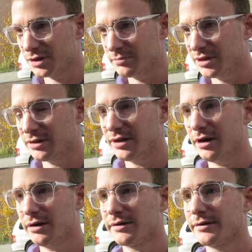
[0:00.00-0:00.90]
going to be
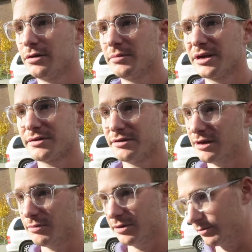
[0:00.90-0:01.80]
there, and she'll make sure
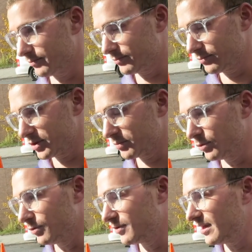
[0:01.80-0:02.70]
that we're
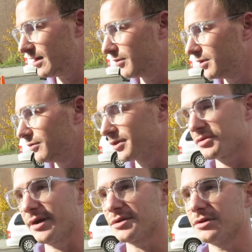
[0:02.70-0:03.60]
smooth in how we do this
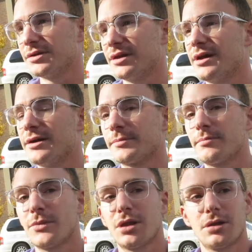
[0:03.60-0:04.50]
rescue today.
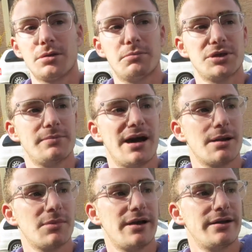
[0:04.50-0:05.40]
But the
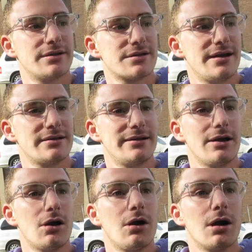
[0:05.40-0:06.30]
bottom line is that
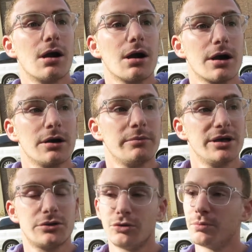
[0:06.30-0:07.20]
there are going to
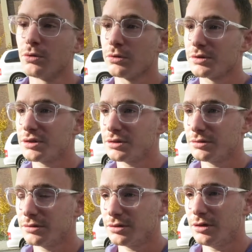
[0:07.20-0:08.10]
be two pools
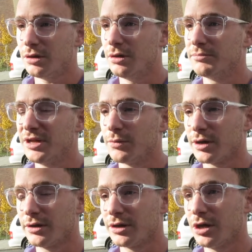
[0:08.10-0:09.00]
um, that
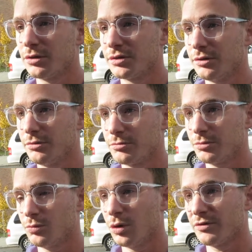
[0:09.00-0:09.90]
we're going to go to.
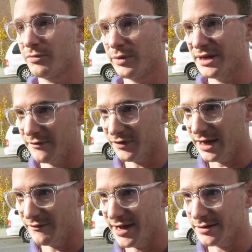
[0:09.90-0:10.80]
One of them we definitely
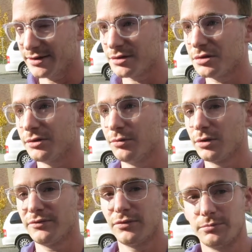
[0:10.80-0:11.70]
have access to,
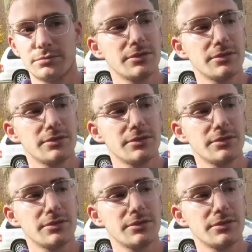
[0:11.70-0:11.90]
one of them,